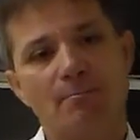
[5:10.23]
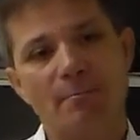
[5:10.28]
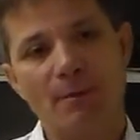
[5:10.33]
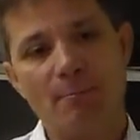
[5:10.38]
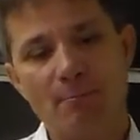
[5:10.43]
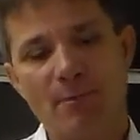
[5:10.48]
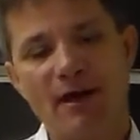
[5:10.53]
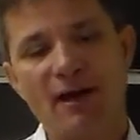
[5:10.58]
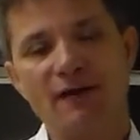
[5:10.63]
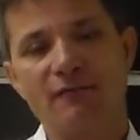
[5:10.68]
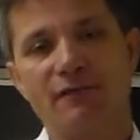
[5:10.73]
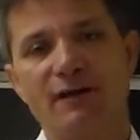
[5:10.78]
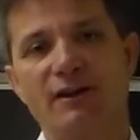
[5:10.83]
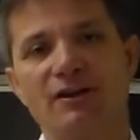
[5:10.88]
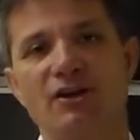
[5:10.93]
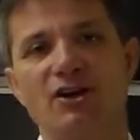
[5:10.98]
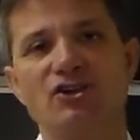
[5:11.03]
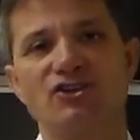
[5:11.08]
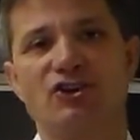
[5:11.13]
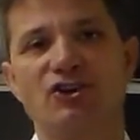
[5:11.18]
But many
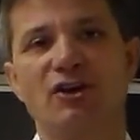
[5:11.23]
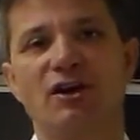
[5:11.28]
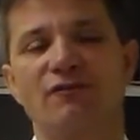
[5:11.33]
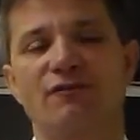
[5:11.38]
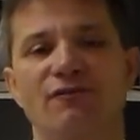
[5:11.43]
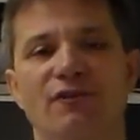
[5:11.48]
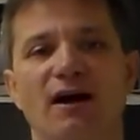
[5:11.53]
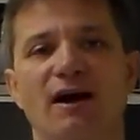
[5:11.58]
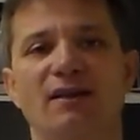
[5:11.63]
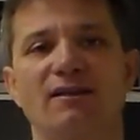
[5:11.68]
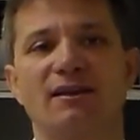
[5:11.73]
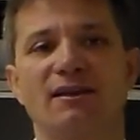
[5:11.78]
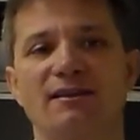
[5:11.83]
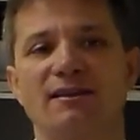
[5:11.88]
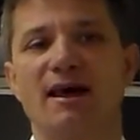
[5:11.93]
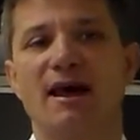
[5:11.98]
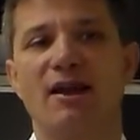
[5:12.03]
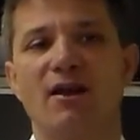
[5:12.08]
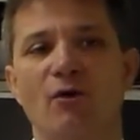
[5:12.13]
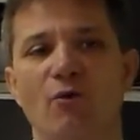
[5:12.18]
vendors, you're going to find
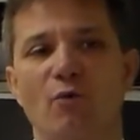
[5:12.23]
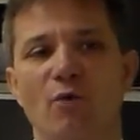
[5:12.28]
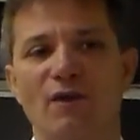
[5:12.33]
that